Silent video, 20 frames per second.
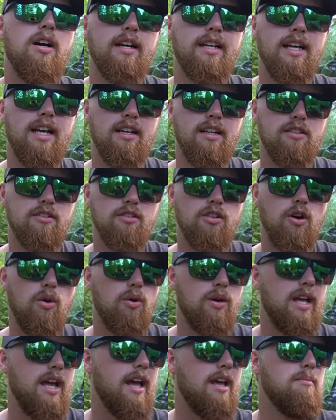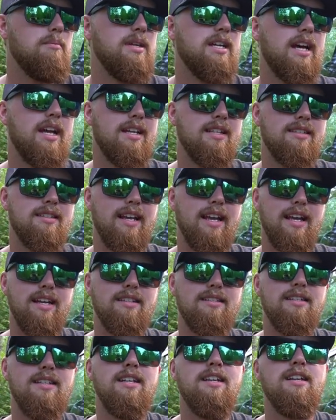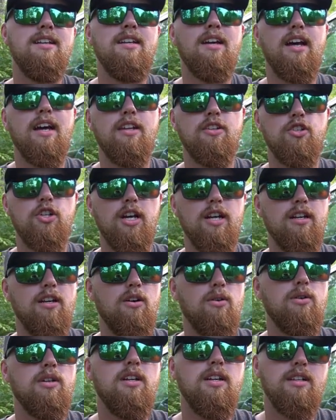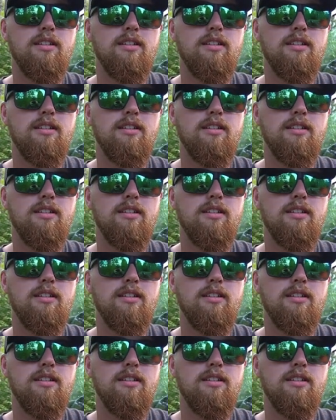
Again, it's code NBEdits18 at checkout.